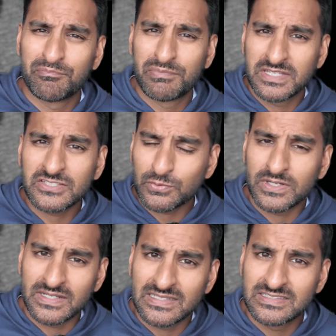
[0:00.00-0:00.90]
But this
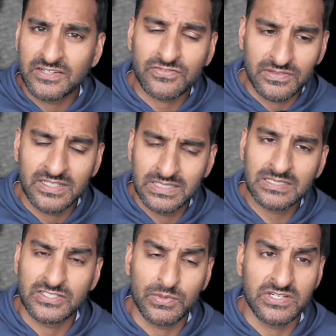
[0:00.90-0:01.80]
one is different in the
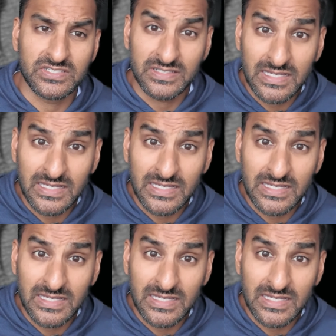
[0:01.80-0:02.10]
situation.